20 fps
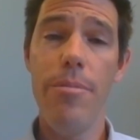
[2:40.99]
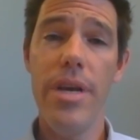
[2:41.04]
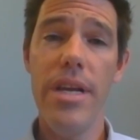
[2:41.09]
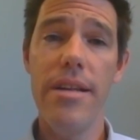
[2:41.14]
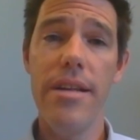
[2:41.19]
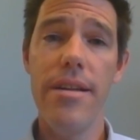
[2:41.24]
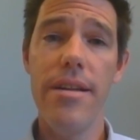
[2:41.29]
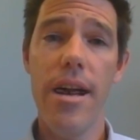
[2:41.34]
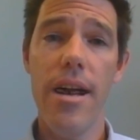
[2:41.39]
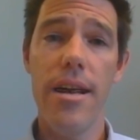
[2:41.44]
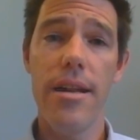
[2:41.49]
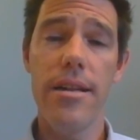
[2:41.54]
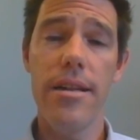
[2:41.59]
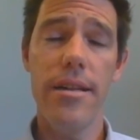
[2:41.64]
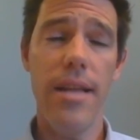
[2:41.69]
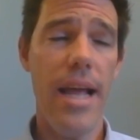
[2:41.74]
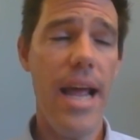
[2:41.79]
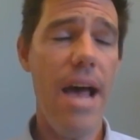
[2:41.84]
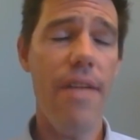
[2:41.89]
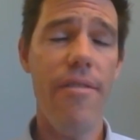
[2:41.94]
can be
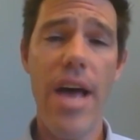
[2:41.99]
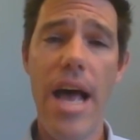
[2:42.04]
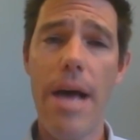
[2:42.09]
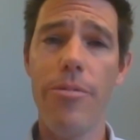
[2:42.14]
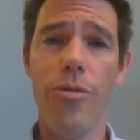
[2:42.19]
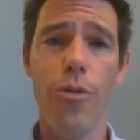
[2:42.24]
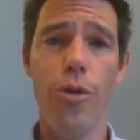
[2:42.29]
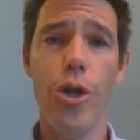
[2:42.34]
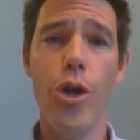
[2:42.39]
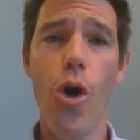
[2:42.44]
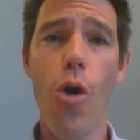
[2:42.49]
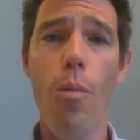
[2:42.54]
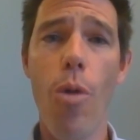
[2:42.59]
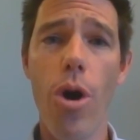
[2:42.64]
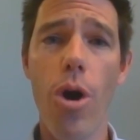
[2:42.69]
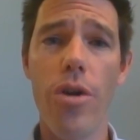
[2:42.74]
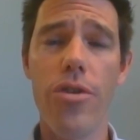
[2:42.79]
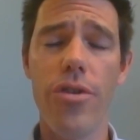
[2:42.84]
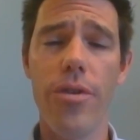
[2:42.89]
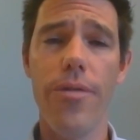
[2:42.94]
done. They have absolutely
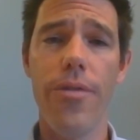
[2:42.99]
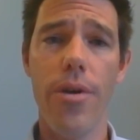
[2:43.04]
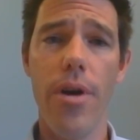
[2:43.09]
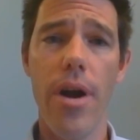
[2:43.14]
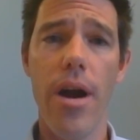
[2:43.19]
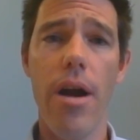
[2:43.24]
no margin